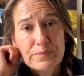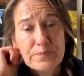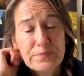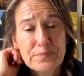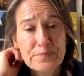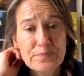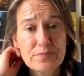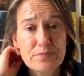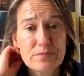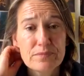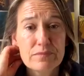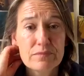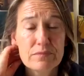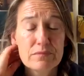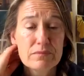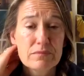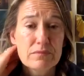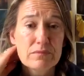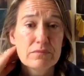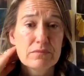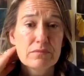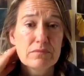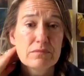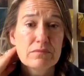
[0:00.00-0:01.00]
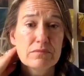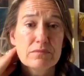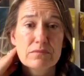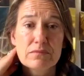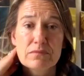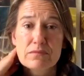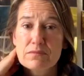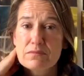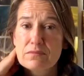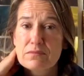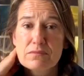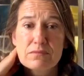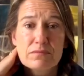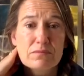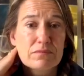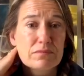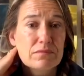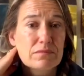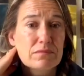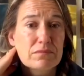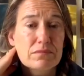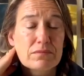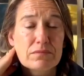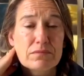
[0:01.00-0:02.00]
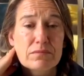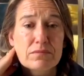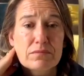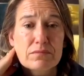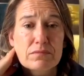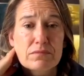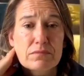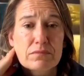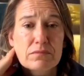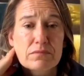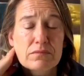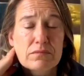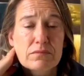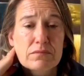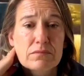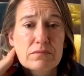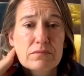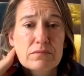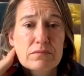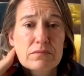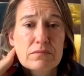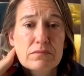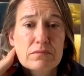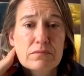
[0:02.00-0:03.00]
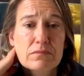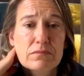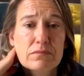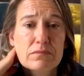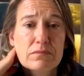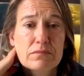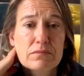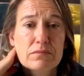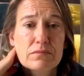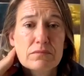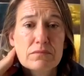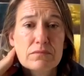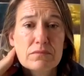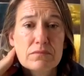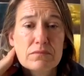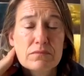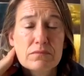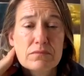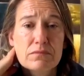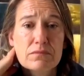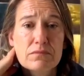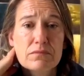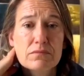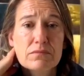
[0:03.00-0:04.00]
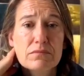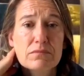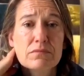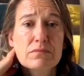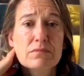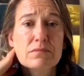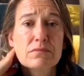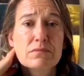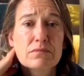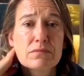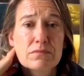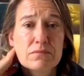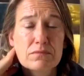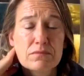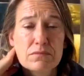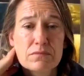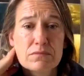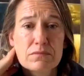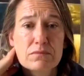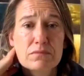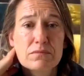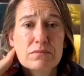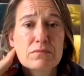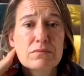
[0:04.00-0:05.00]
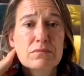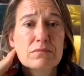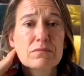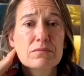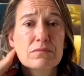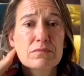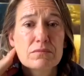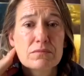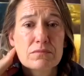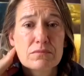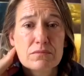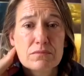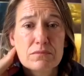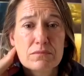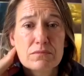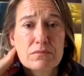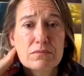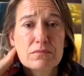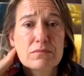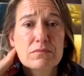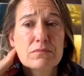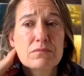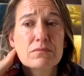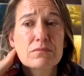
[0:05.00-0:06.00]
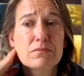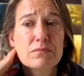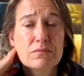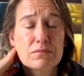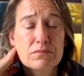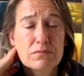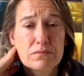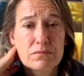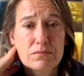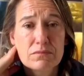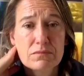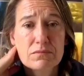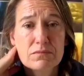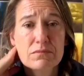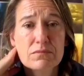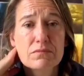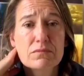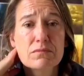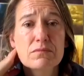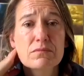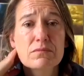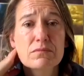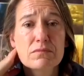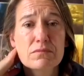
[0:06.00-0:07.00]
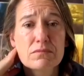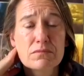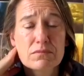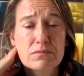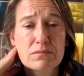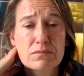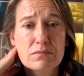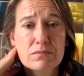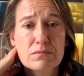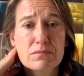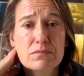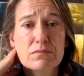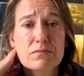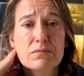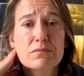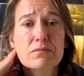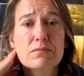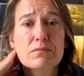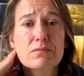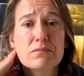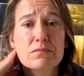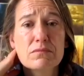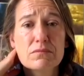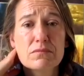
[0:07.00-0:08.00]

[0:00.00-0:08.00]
[no speech]